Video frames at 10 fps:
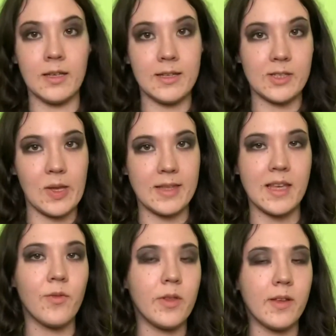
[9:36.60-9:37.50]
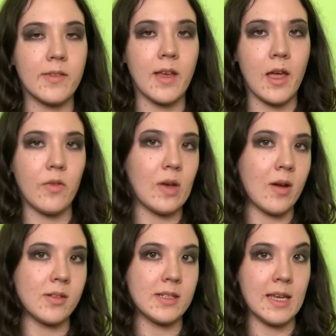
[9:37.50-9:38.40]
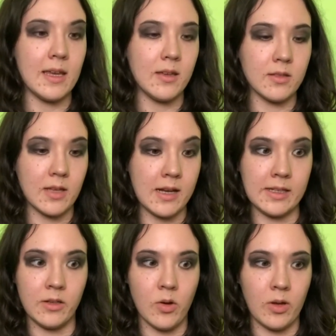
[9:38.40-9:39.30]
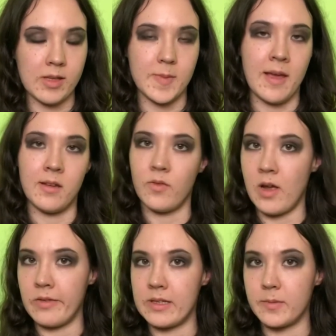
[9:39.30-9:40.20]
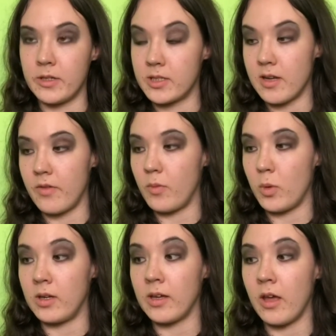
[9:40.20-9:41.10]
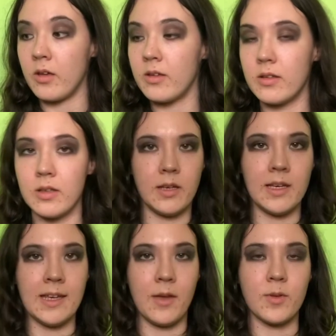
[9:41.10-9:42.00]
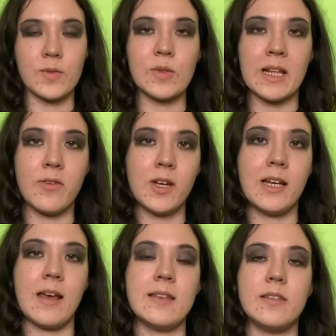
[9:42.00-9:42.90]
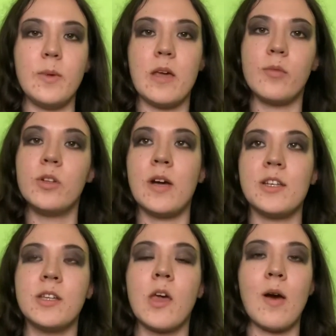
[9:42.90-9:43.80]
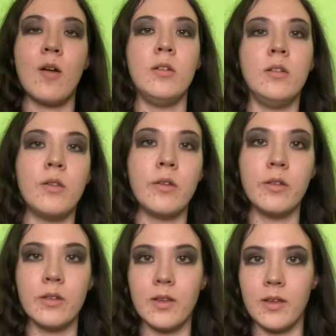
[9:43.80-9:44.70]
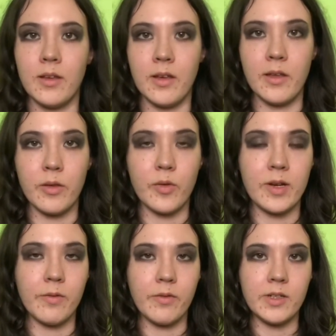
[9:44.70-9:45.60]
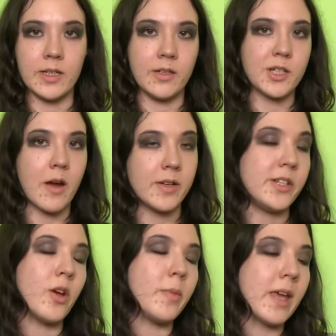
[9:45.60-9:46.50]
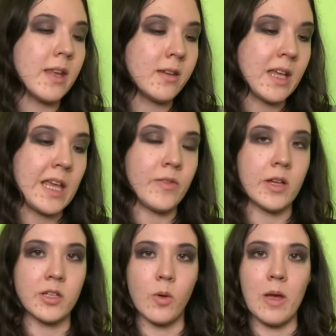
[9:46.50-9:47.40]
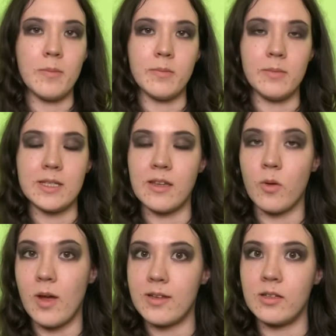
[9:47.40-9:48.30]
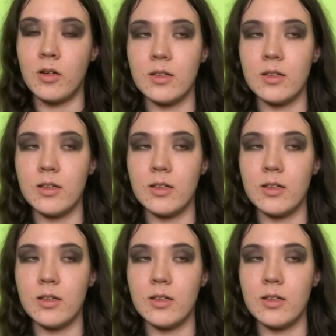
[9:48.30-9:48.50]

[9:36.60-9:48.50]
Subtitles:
So that's everything that I found today. I did not expect to find this much stuff in one go. It was really, really nice to be able to actually go out and thrift in a charity shop again. I've actually missed it quite a lot.